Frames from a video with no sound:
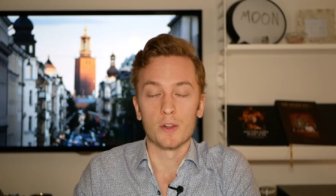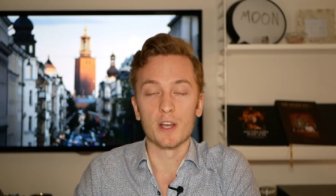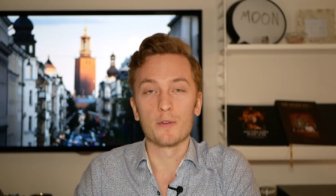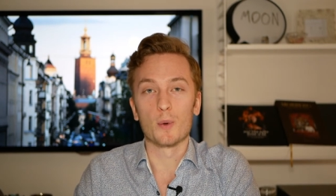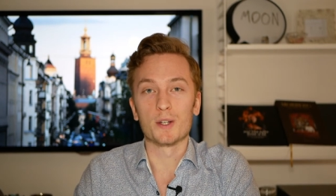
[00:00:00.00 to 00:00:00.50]

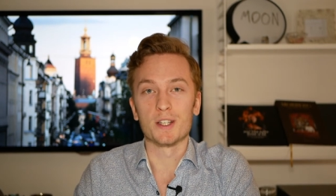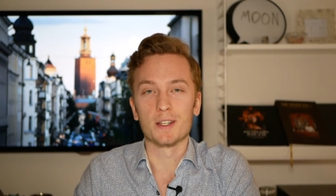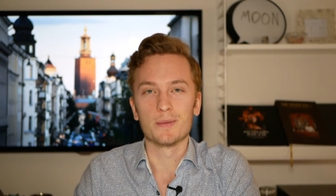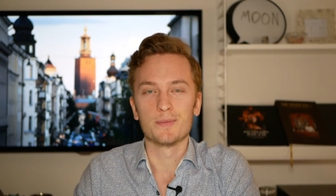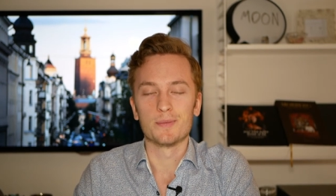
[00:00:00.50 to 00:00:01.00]
Thank you for
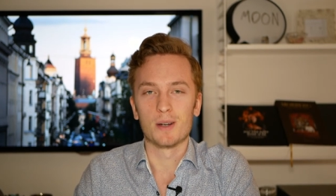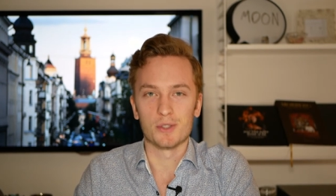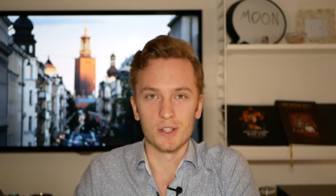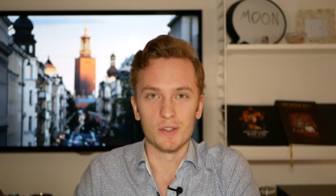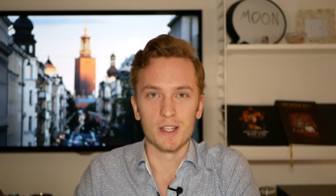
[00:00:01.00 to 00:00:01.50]
watching.
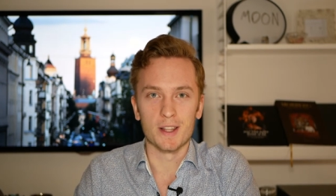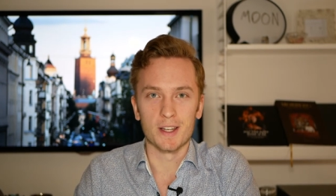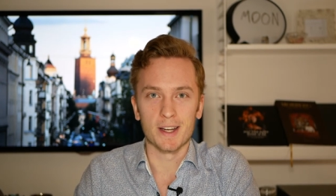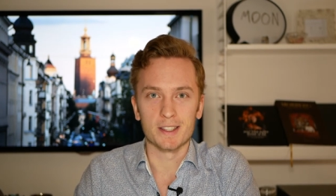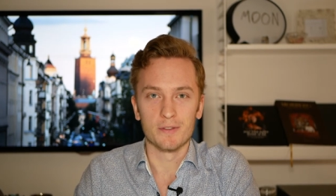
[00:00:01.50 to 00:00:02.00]
I'll see you in
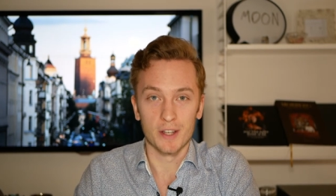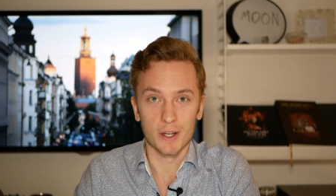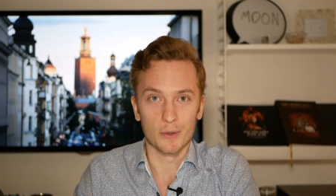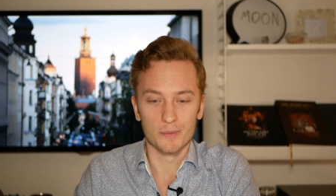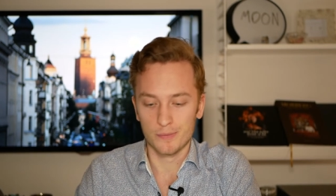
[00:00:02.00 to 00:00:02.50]
the next
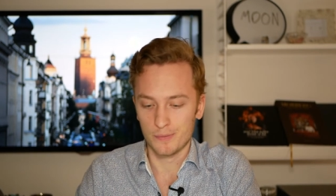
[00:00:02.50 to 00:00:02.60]
video.